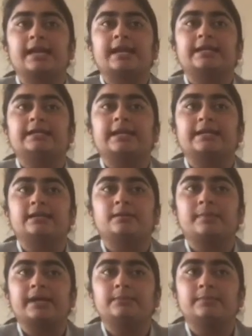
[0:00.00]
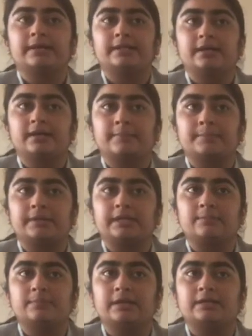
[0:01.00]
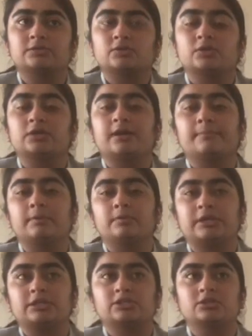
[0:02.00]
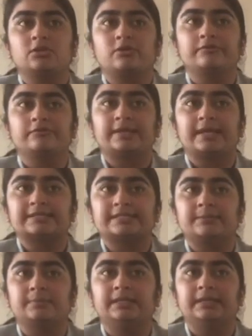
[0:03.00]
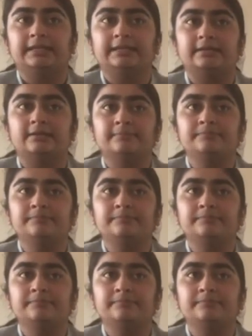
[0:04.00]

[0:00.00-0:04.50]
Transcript: determined by the company based on computation of taxable income